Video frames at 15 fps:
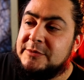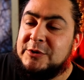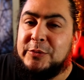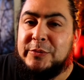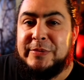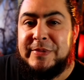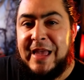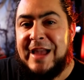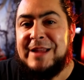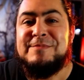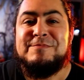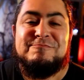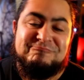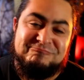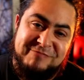so that
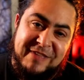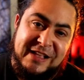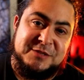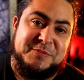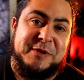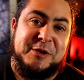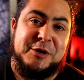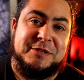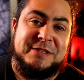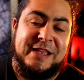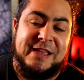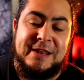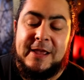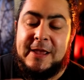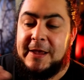gets me hooked
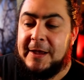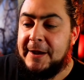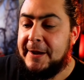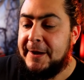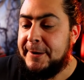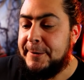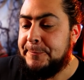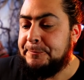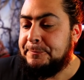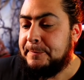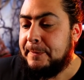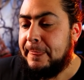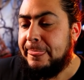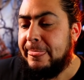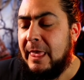in. Um,
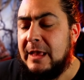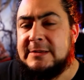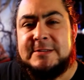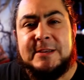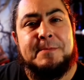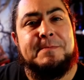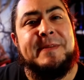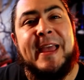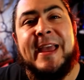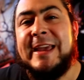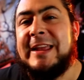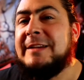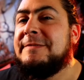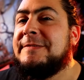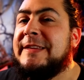some
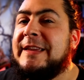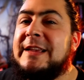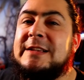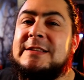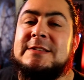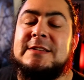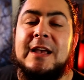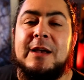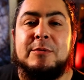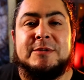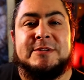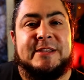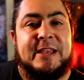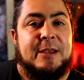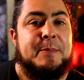negative things I will
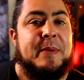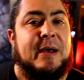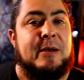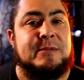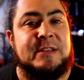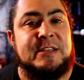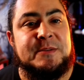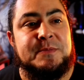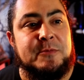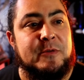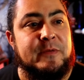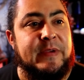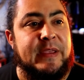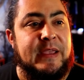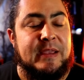say about this
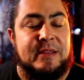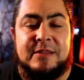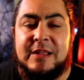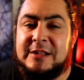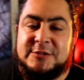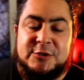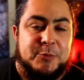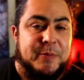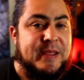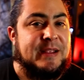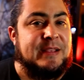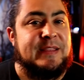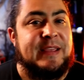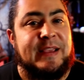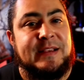movie and not too many
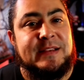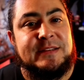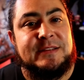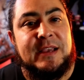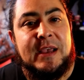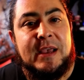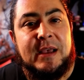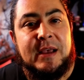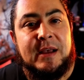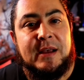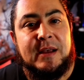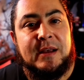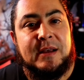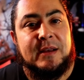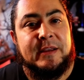things.
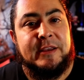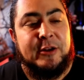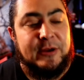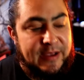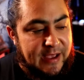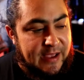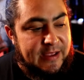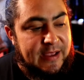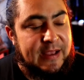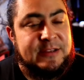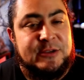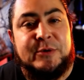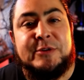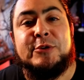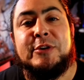Uh, you know, I, I
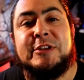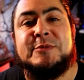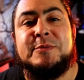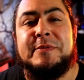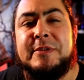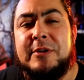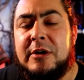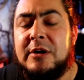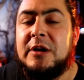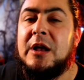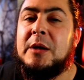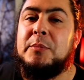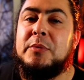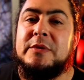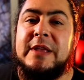do enjoy this movie. There are a
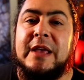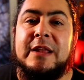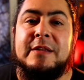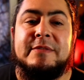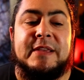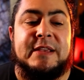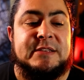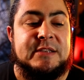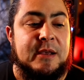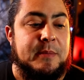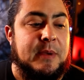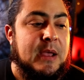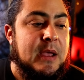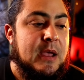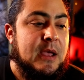couple negative things. Um,
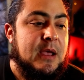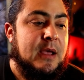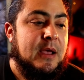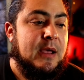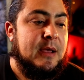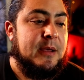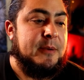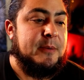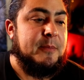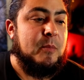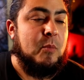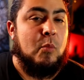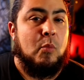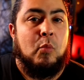um,